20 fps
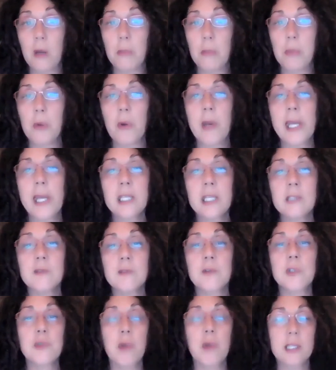A Poetics
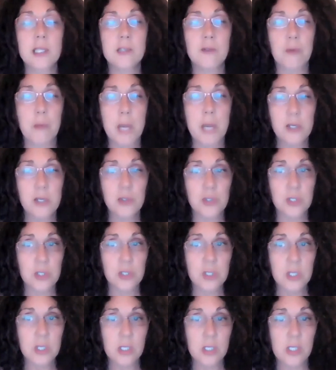for
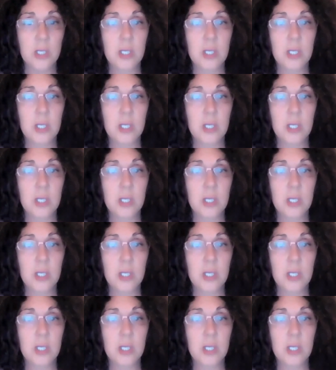Transformation,